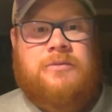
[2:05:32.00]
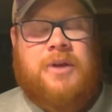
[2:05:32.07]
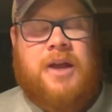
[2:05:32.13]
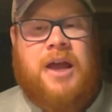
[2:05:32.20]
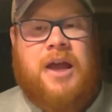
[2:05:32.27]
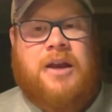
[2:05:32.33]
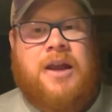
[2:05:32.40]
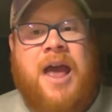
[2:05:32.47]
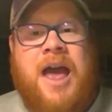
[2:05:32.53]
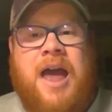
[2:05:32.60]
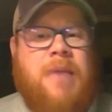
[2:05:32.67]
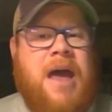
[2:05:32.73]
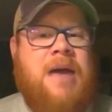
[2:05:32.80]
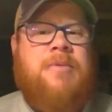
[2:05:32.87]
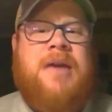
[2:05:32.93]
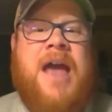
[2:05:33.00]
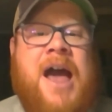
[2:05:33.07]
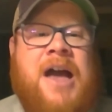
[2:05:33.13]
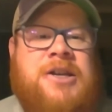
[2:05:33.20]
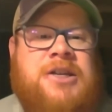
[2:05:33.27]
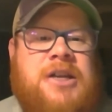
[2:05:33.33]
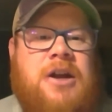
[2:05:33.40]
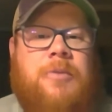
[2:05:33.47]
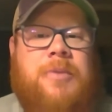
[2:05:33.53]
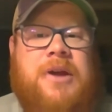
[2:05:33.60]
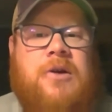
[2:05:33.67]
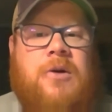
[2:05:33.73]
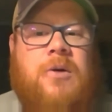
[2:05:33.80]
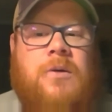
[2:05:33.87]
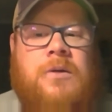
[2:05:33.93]
And maybe actually, you know, it'd be
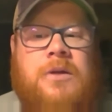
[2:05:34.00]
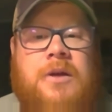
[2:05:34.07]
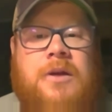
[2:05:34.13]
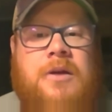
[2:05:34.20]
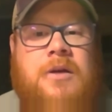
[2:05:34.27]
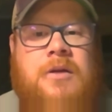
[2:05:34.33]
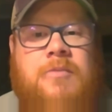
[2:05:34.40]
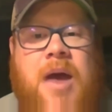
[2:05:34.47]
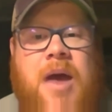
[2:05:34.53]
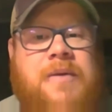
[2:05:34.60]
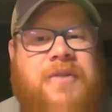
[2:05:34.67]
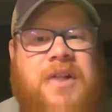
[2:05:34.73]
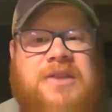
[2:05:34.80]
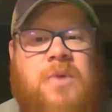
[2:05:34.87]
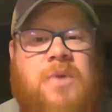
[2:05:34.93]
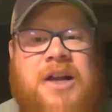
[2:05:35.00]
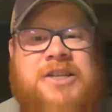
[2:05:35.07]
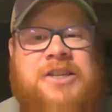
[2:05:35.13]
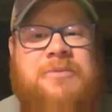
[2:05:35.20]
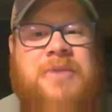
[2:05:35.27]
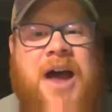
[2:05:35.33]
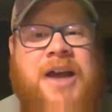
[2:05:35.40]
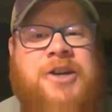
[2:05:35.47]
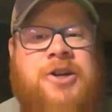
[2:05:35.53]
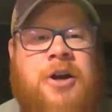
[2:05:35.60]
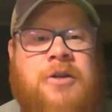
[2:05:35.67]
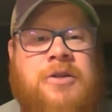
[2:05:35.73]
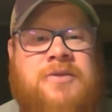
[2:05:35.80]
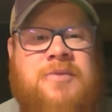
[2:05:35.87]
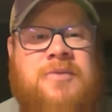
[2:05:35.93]
cool. Maybe let's watch some
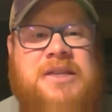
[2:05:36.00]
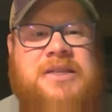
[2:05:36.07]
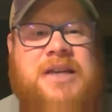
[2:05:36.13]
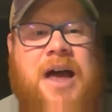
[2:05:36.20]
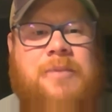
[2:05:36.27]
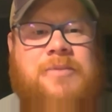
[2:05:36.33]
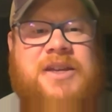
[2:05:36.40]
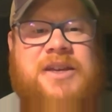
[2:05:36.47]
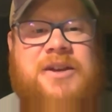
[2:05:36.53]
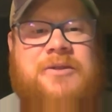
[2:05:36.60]
nitros from this time too,